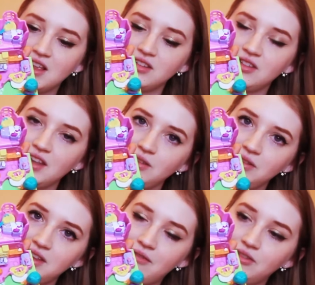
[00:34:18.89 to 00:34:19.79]
So that's
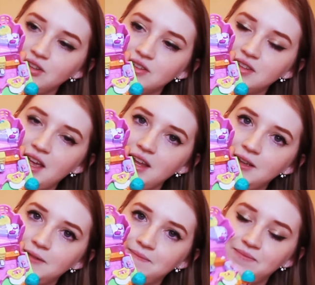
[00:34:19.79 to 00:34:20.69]
what that one looks like.
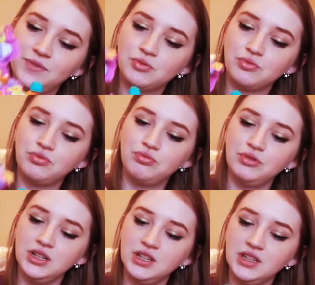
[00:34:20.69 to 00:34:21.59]
It's
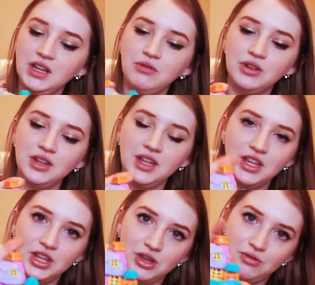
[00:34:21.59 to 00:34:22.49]
really, really
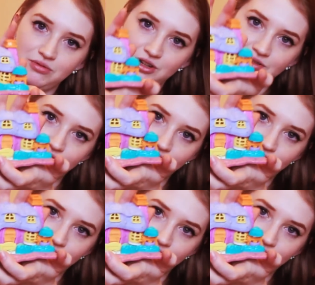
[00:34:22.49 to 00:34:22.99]
cute.